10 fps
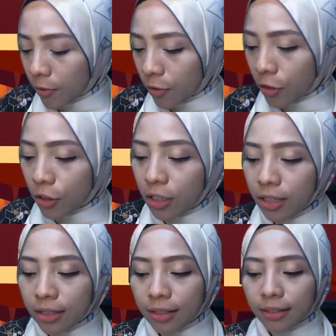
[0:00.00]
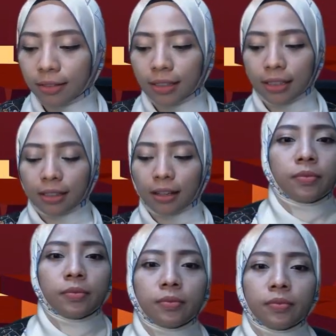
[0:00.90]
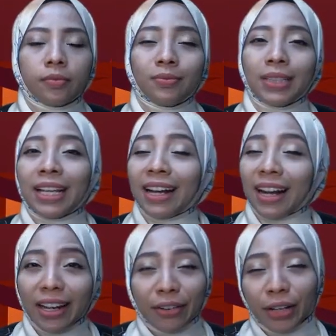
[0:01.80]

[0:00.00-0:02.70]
for theta i